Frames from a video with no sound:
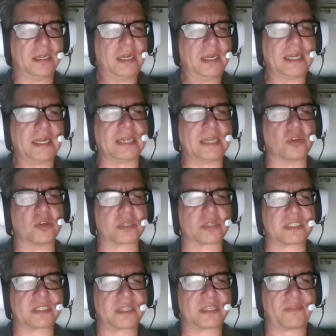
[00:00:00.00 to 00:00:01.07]
He
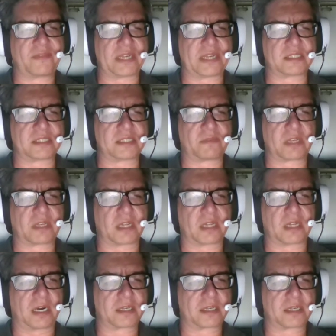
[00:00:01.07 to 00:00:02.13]
looked at the face of the
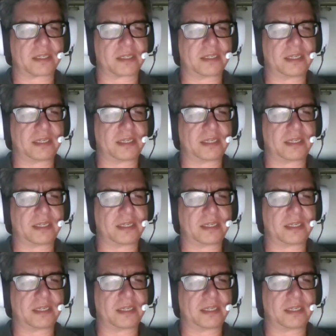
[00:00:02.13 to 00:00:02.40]
clock.